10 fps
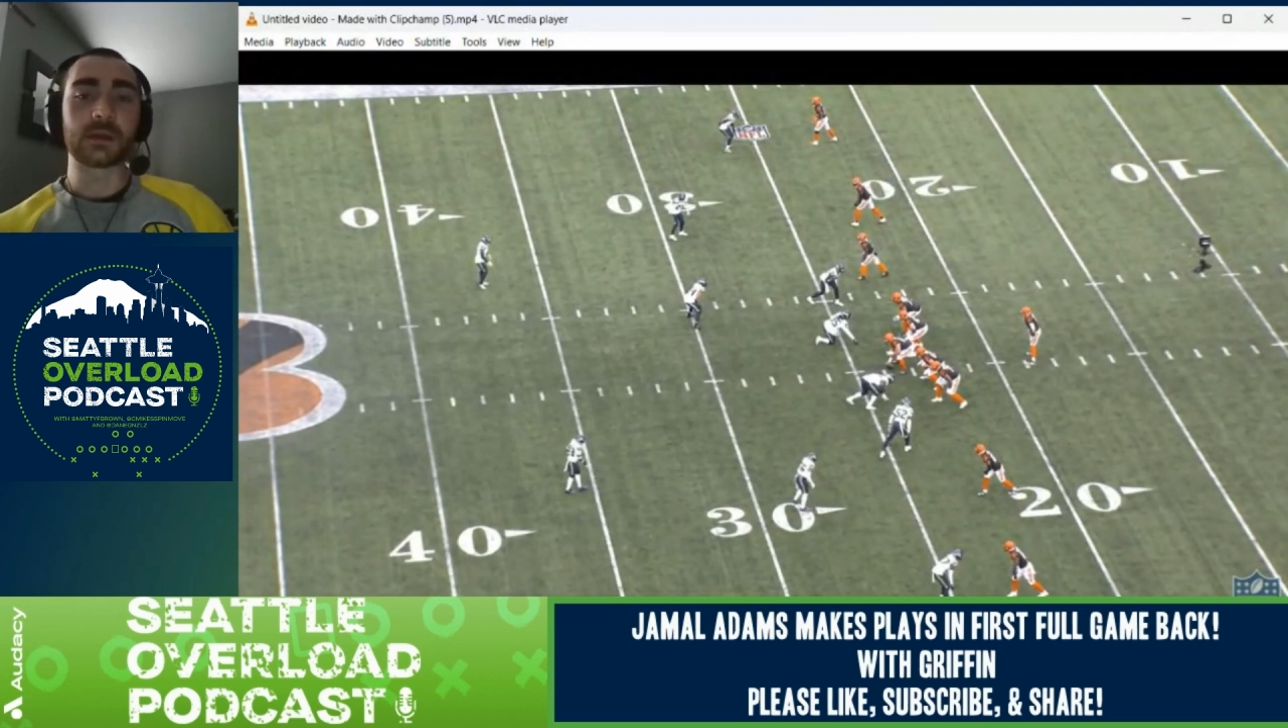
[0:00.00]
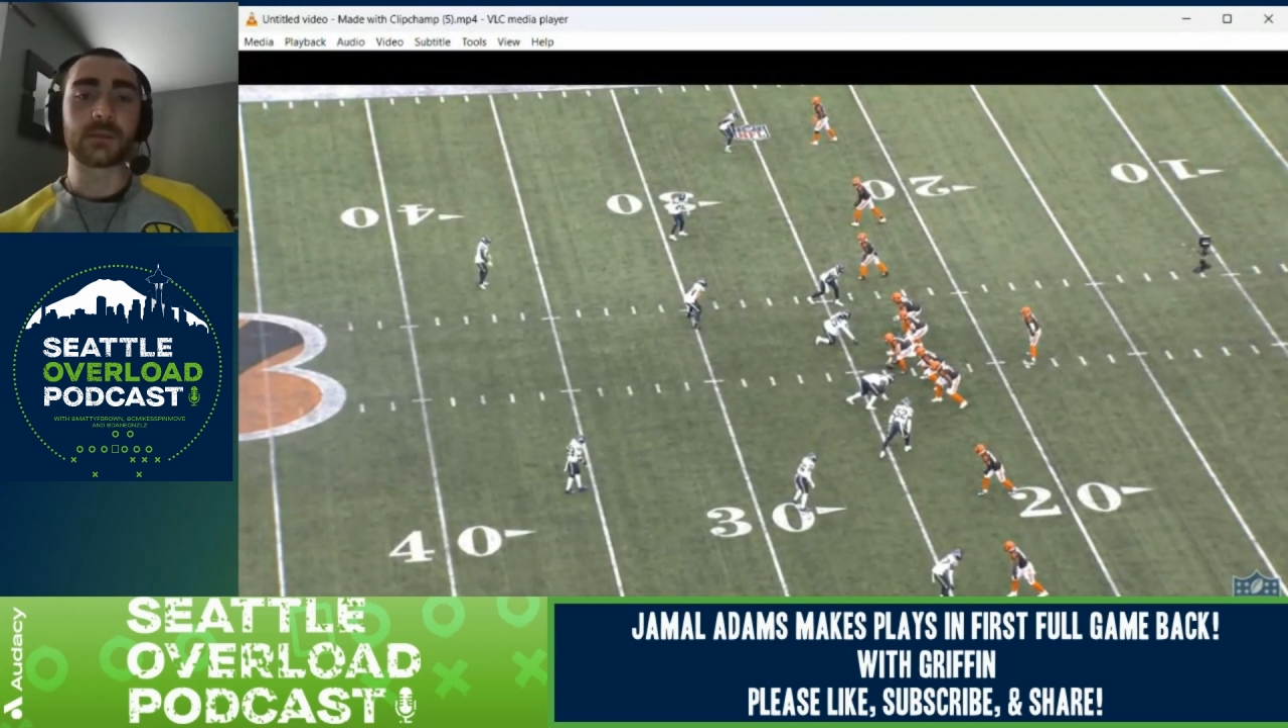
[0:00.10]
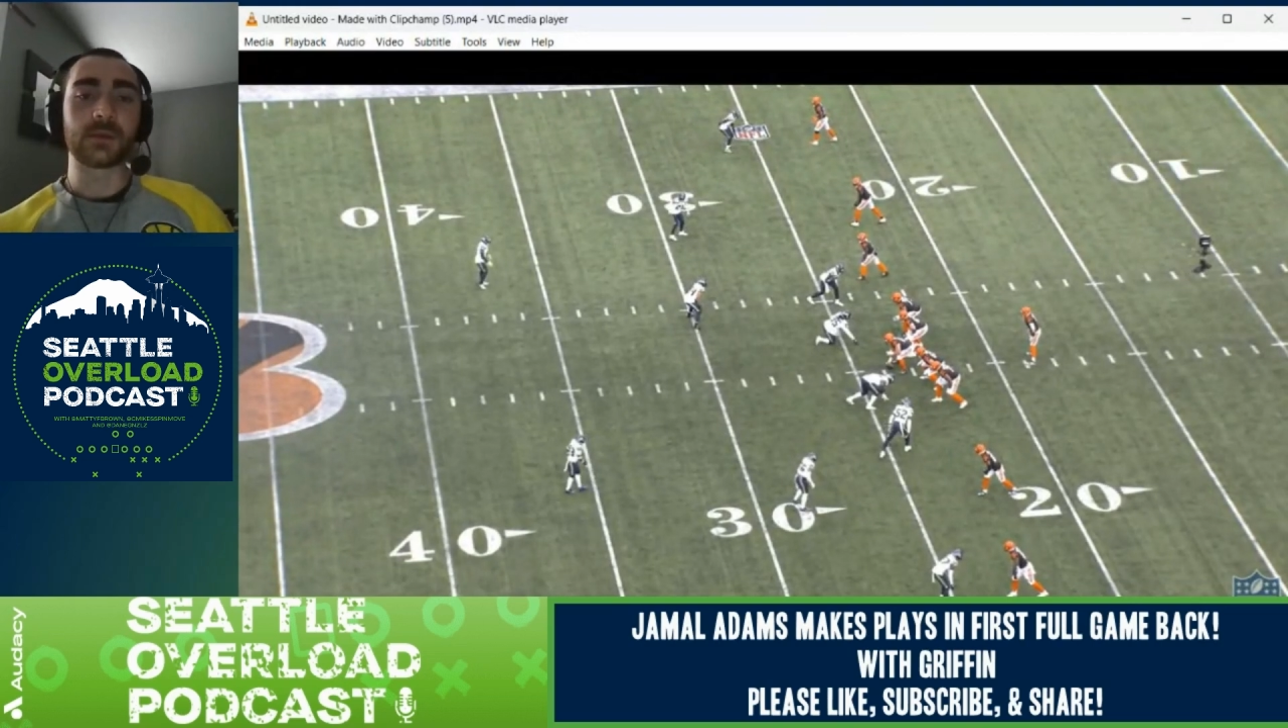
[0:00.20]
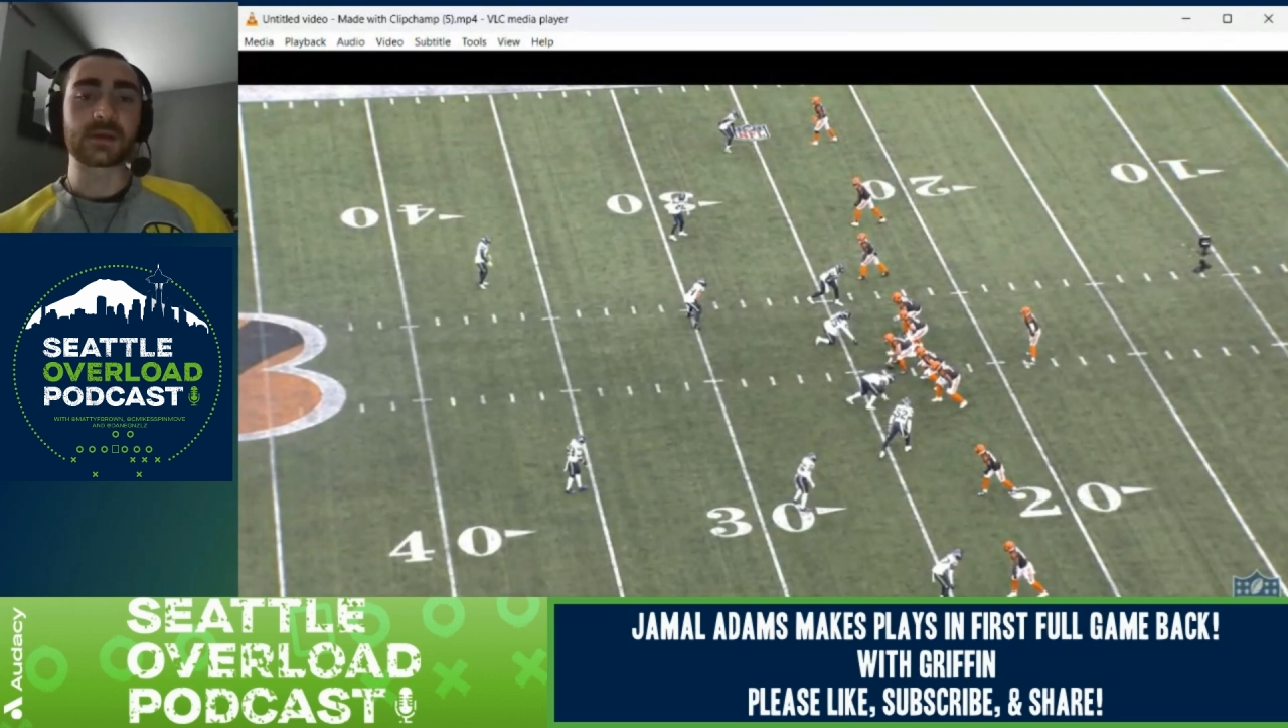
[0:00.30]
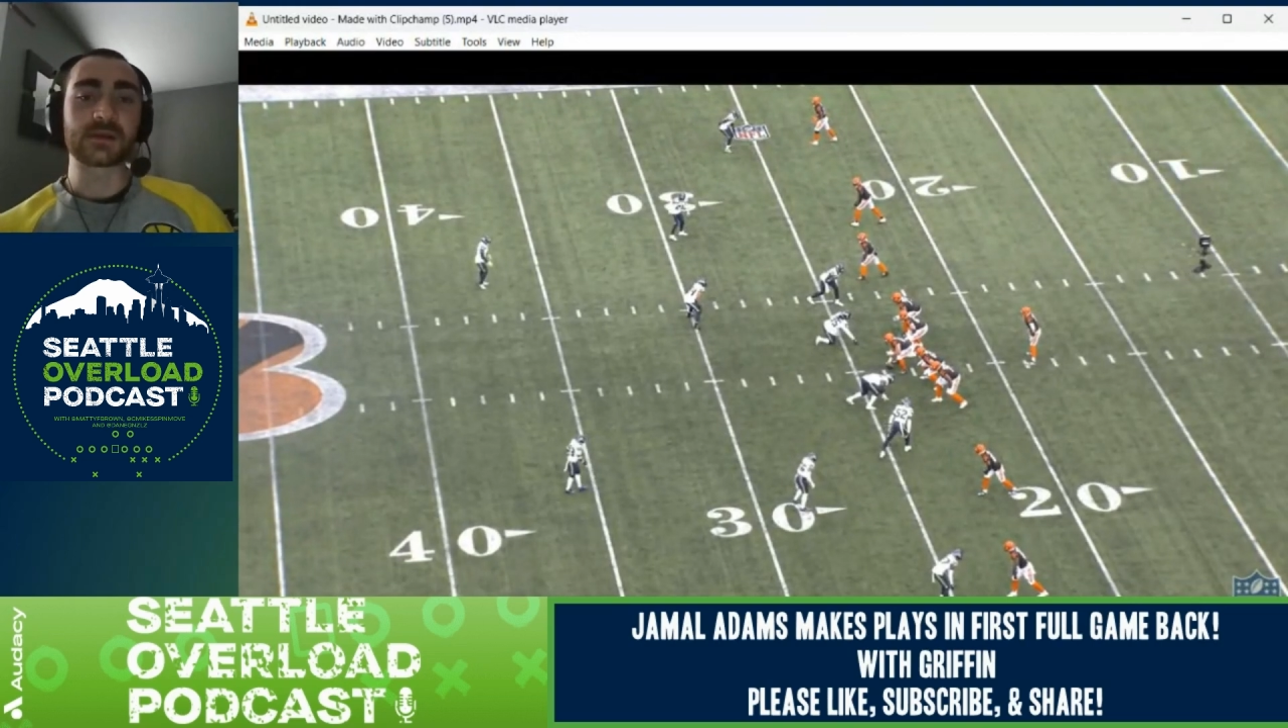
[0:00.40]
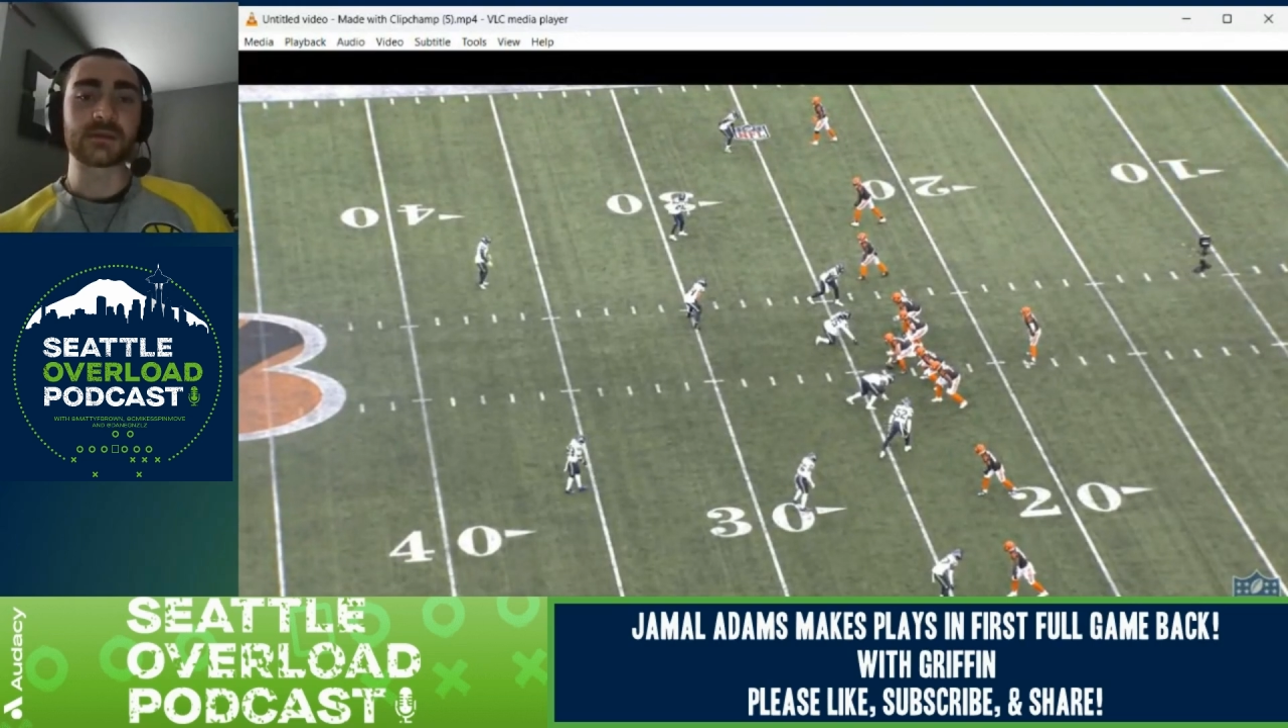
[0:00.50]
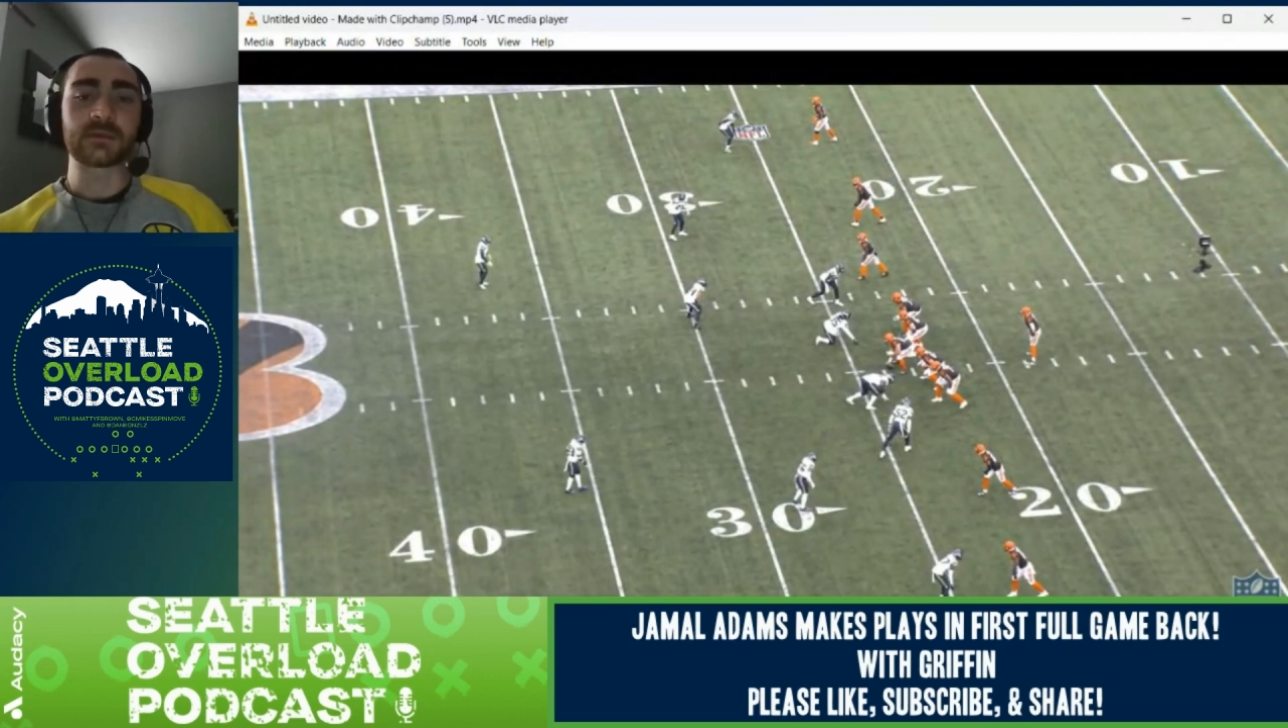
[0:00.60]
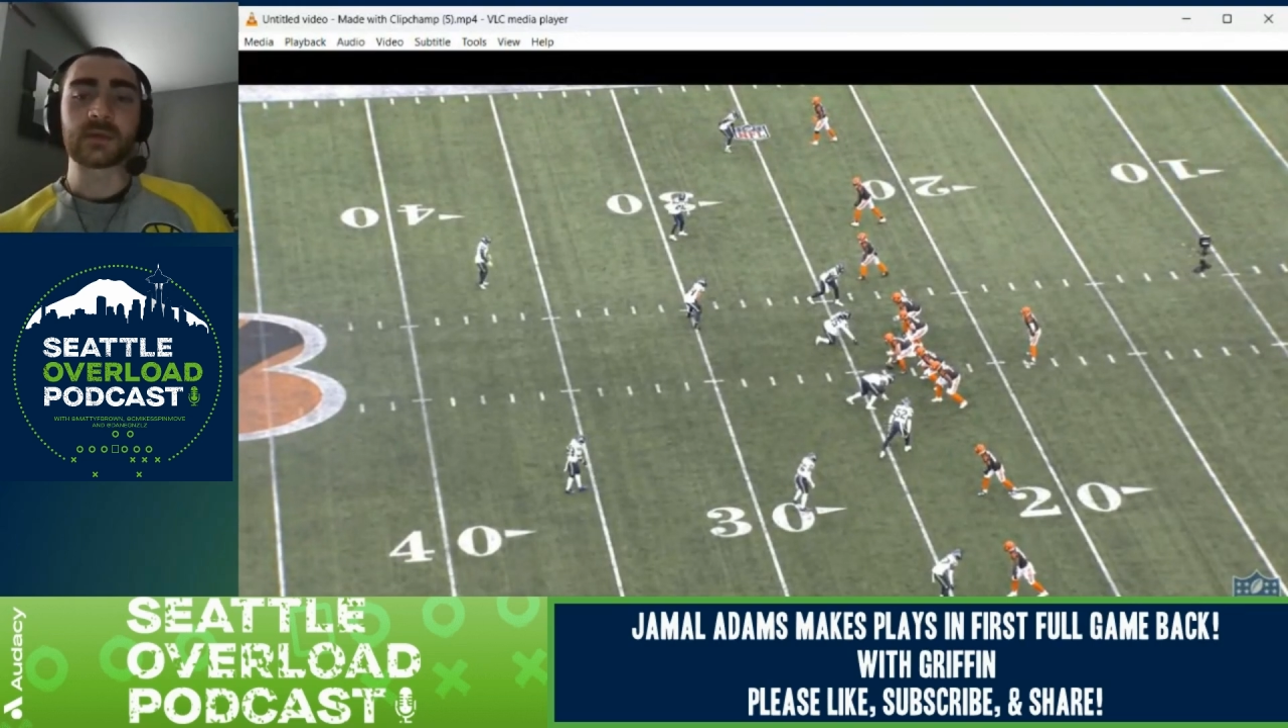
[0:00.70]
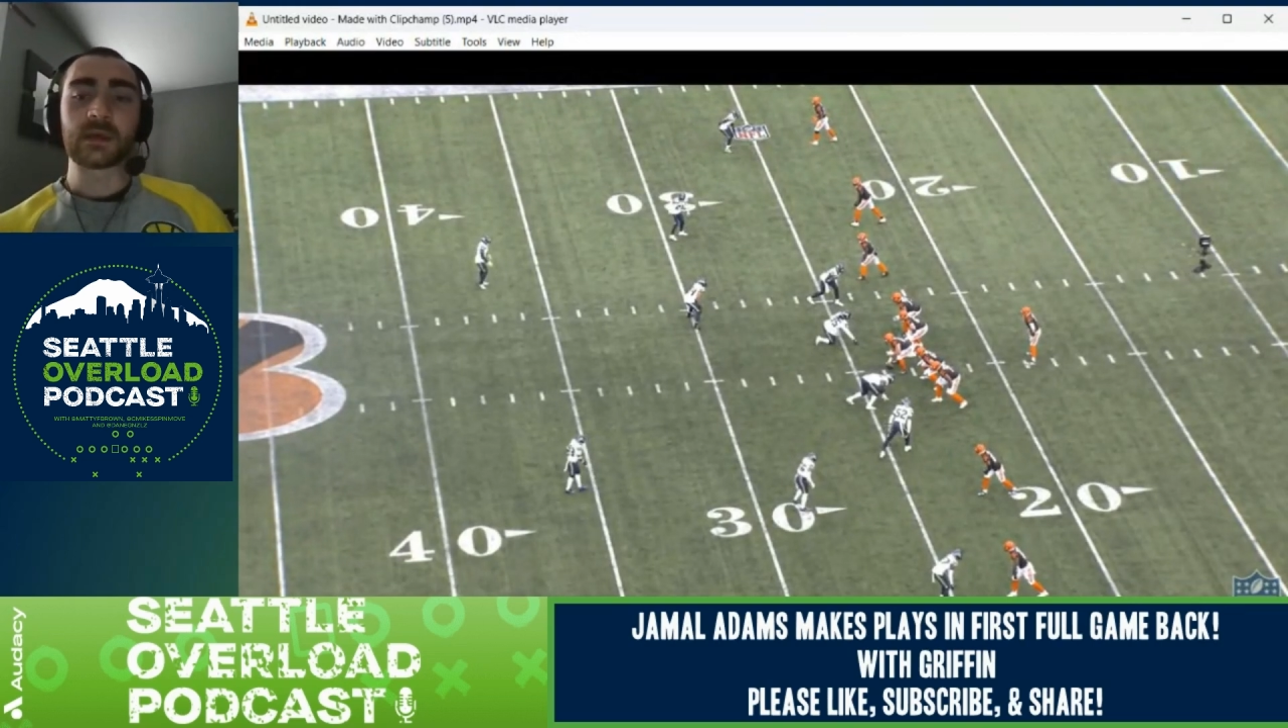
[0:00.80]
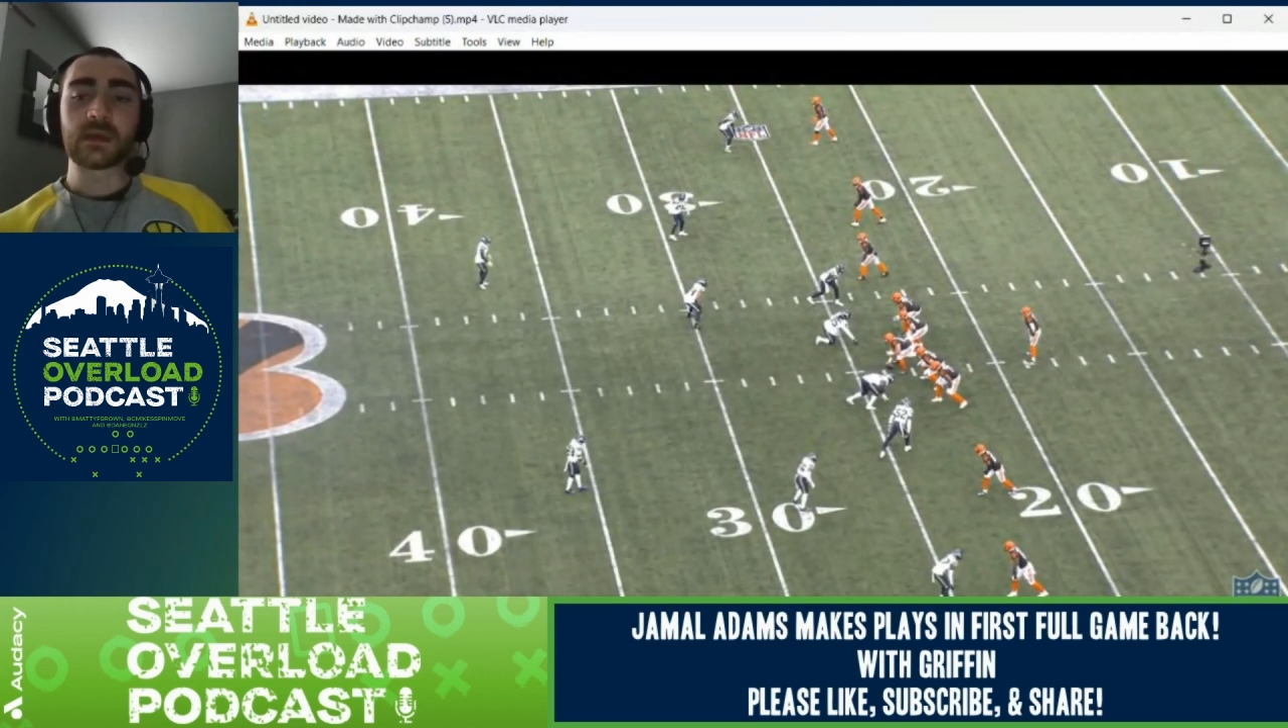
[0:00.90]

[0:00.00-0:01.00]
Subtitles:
impressive,